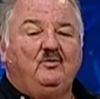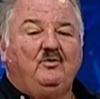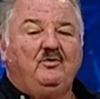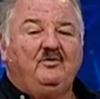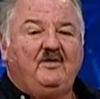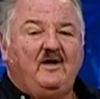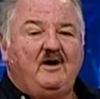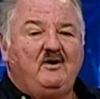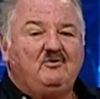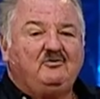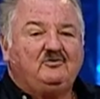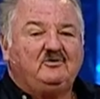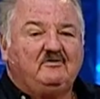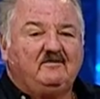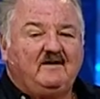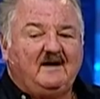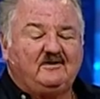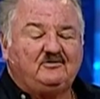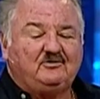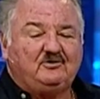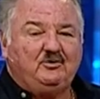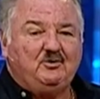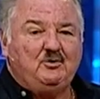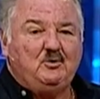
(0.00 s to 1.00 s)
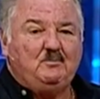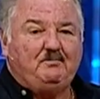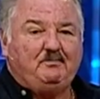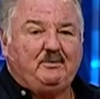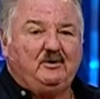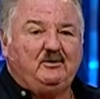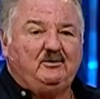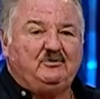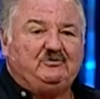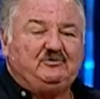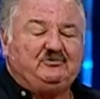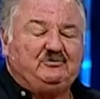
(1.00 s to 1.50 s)
those of us who
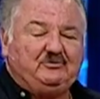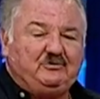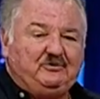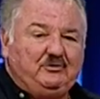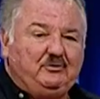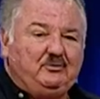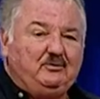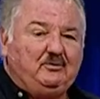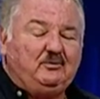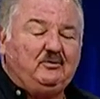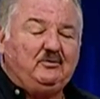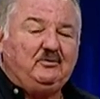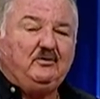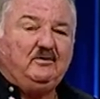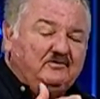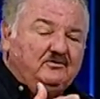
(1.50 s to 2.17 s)
pursue